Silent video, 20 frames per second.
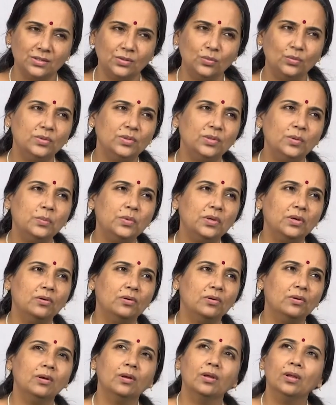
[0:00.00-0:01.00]
So, the
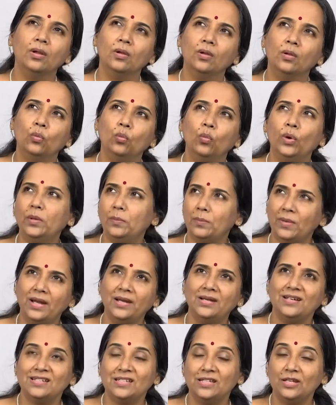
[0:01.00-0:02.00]
mere, one
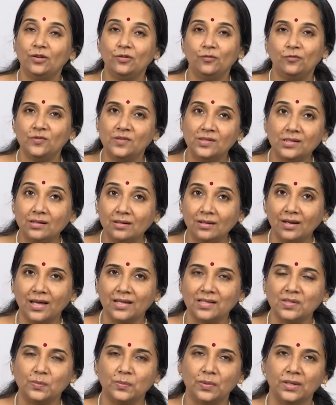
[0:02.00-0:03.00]
might say, physical
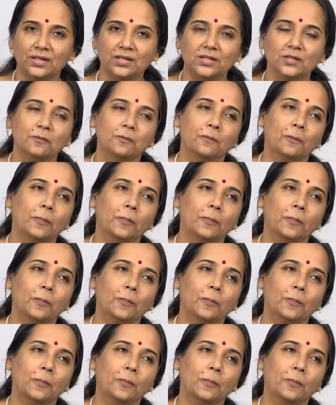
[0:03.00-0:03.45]
aspect